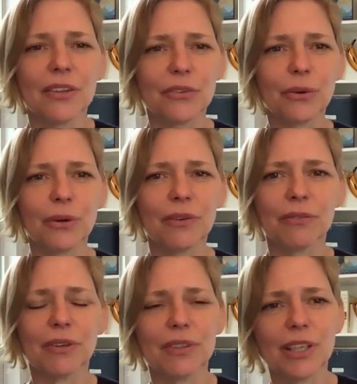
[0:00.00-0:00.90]
sort
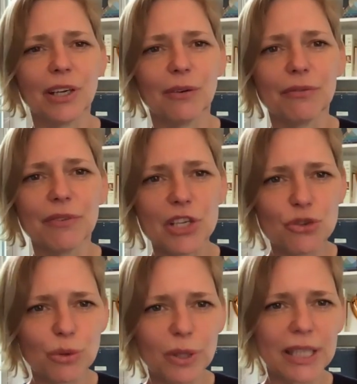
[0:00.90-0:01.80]
of you know
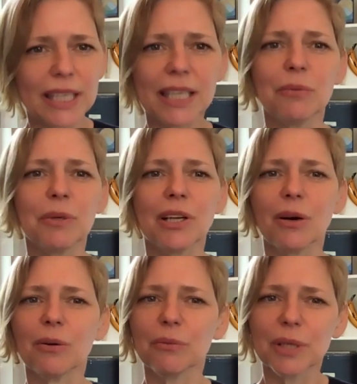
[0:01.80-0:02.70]
visually we
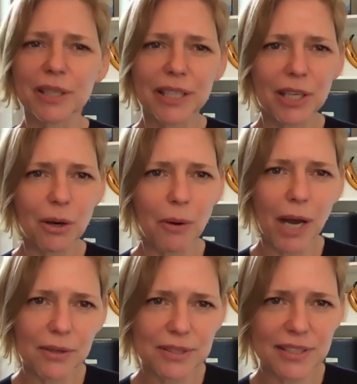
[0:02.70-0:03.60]
don't really go
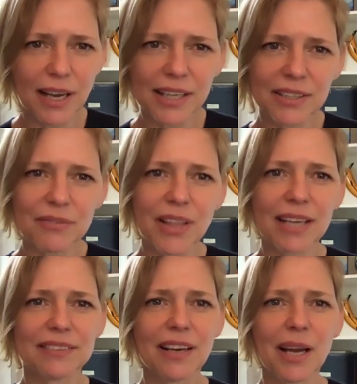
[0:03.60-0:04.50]
outside of
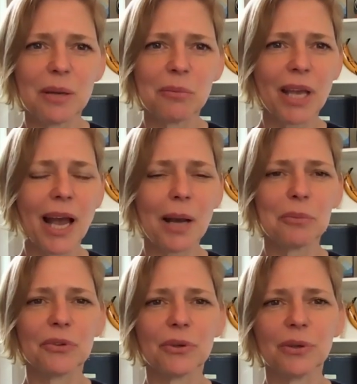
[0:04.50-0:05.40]
that time
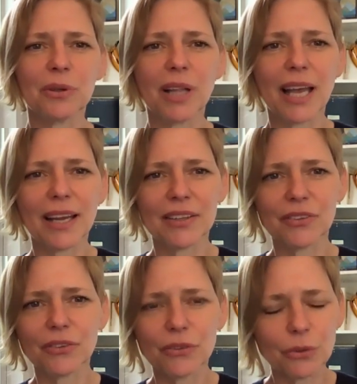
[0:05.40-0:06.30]
capsule and
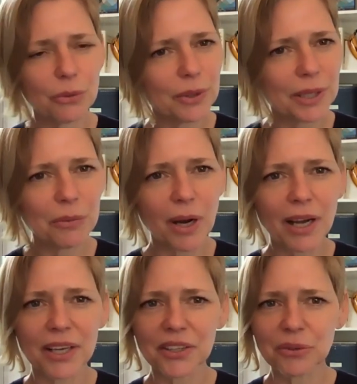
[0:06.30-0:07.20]
story
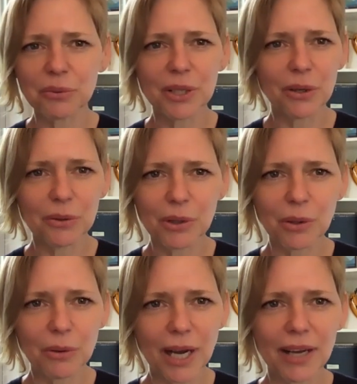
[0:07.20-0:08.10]
wise we don't
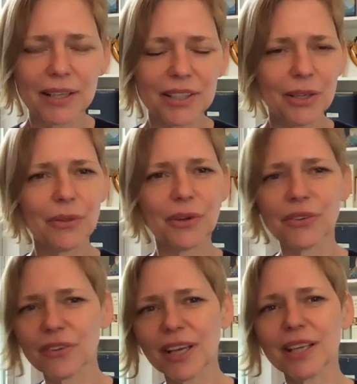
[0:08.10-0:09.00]
go out you know
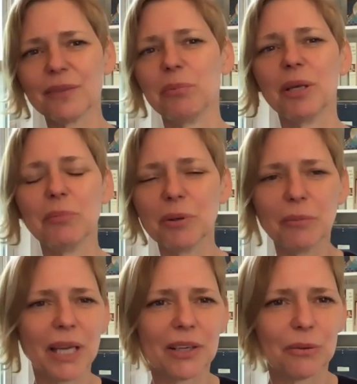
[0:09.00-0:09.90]
there's like people
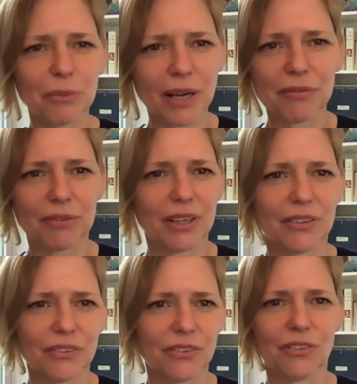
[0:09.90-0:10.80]
make a
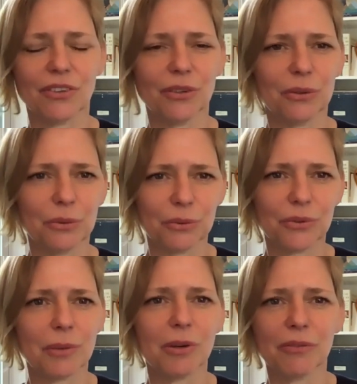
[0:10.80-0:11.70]
reference to
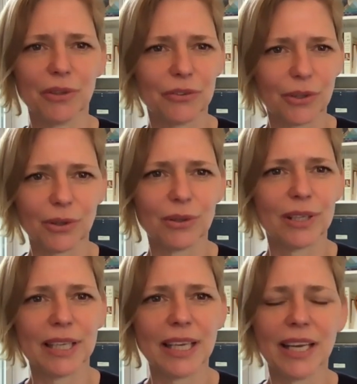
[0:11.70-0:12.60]
some of his
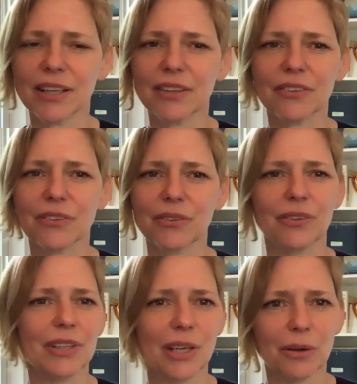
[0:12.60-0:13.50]
early hits
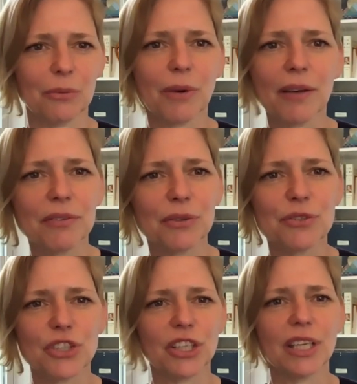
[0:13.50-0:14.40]
you know
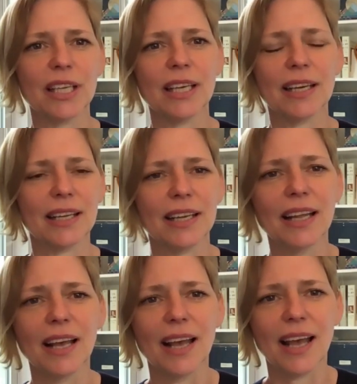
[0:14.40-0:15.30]
refugee and
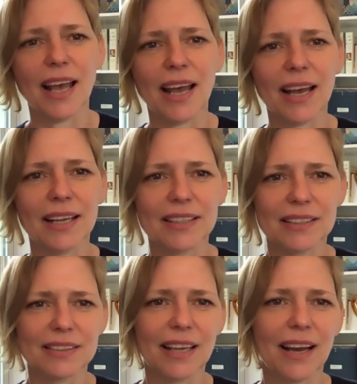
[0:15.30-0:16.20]

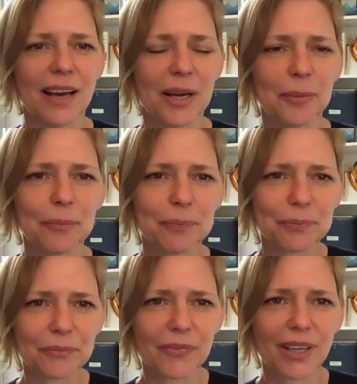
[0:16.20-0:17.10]
and
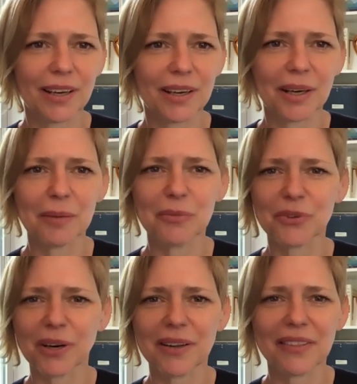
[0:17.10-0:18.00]
um, uh, i'm
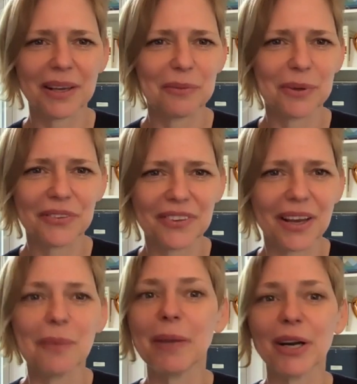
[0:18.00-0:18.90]
trying to think what's the
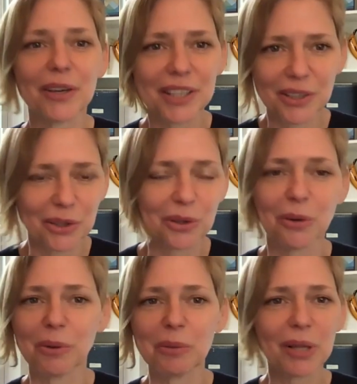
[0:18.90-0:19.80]
american
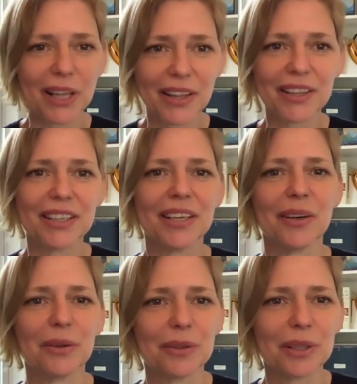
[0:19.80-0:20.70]
girl we play you
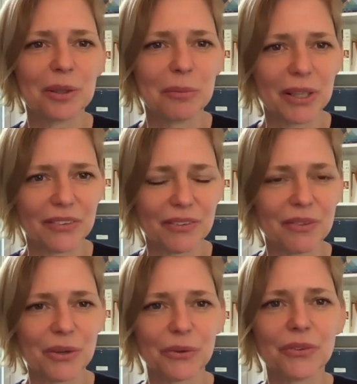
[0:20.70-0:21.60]
know little bits of
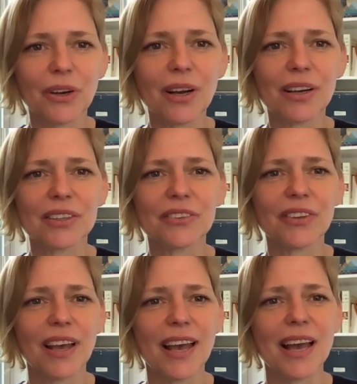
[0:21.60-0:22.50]
those songs
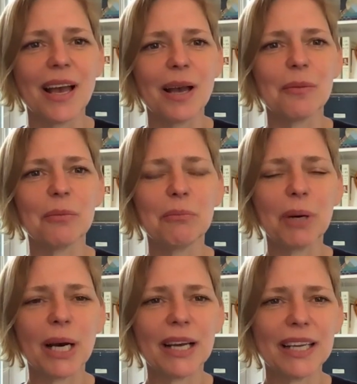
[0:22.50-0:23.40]

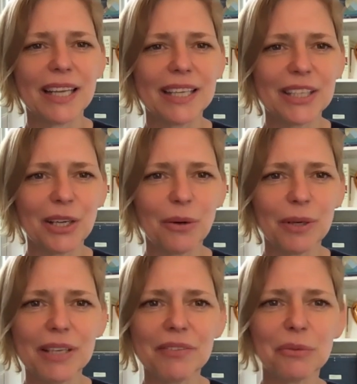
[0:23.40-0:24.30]
but you know
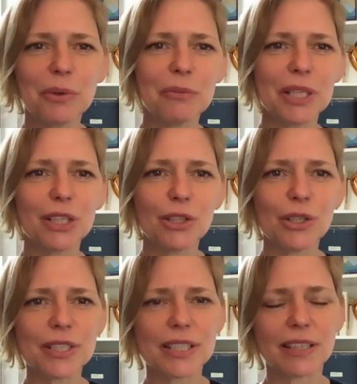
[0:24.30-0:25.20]
even when we
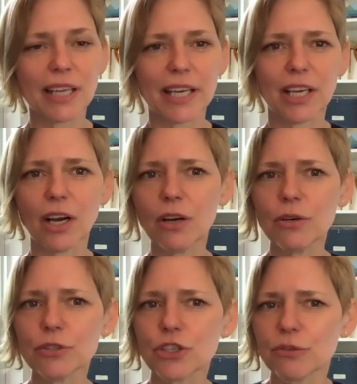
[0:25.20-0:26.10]
looked at like
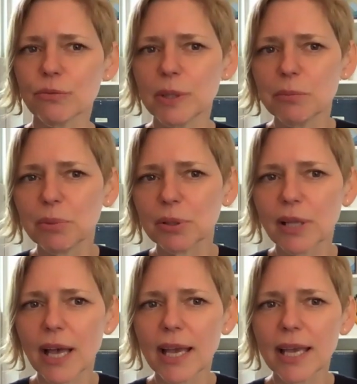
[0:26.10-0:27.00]
oh should we
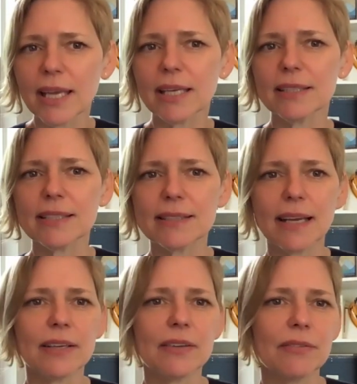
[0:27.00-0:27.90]
play
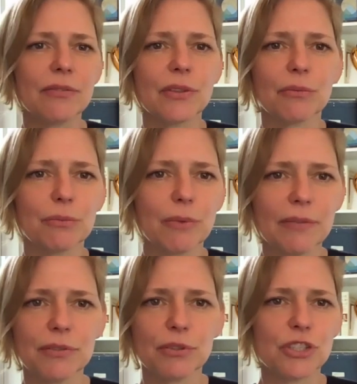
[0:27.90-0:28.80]
instead of the
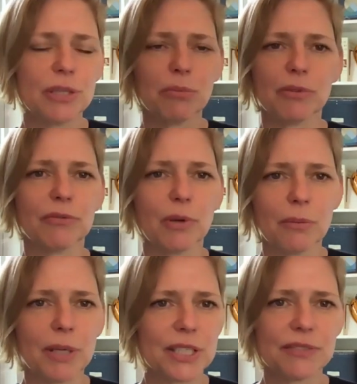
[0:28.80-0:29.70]
refugee
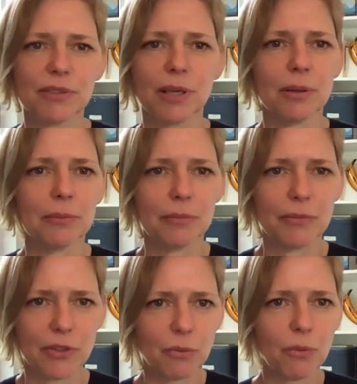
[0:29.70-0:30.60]
performance from
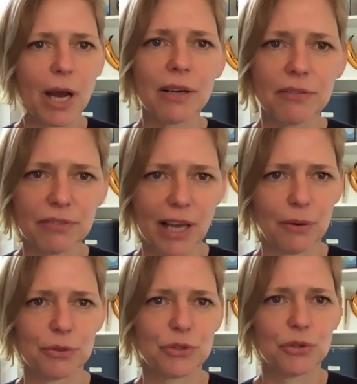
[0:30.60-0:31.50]
the
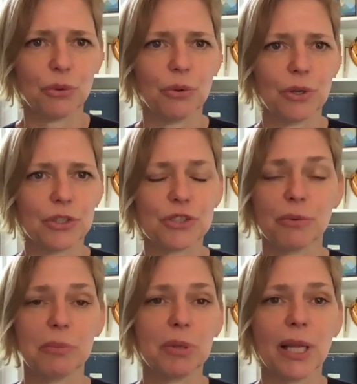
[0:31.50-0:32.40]
wildflowers tour should
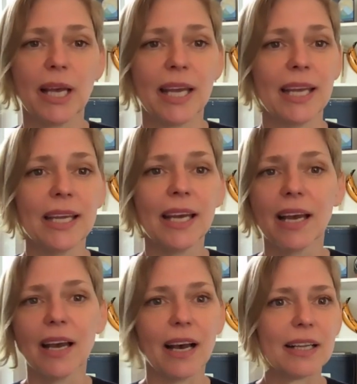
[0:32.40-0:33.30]
we play
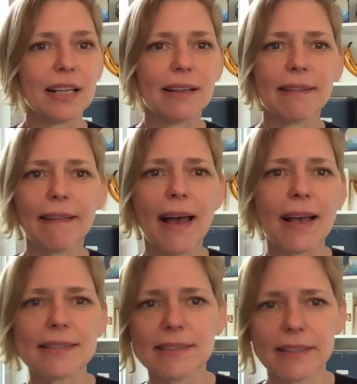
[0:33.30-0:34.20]
a
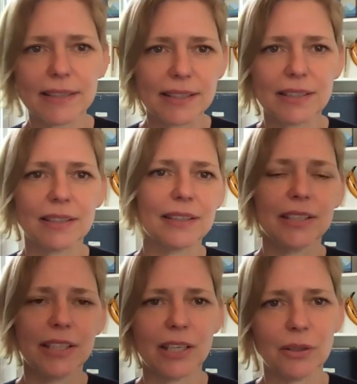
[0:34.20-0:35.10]
classic
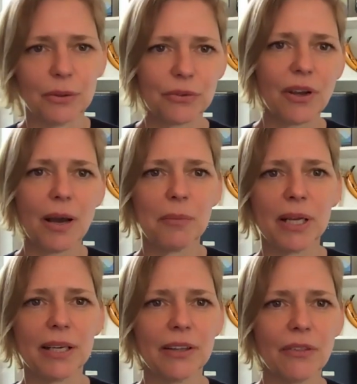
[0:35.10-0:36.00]
you know tom
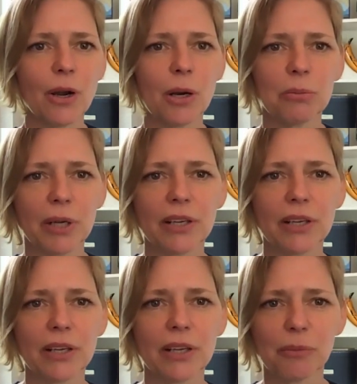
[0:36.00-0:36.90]
petty and the
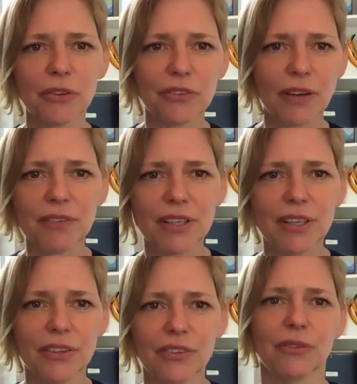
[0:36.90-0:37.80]
heartbreakers from the
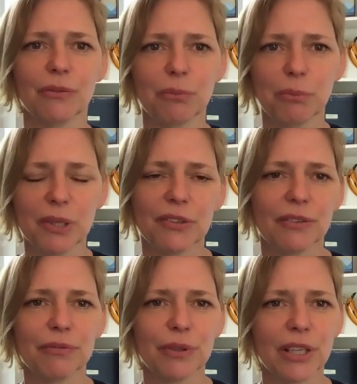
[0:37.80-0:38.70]
70s piece
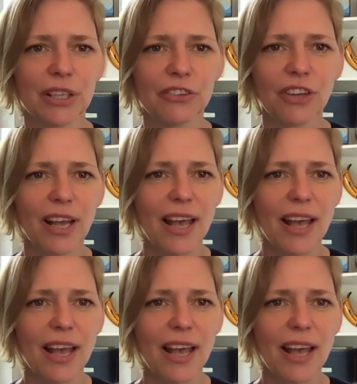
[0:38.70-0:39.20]
of footage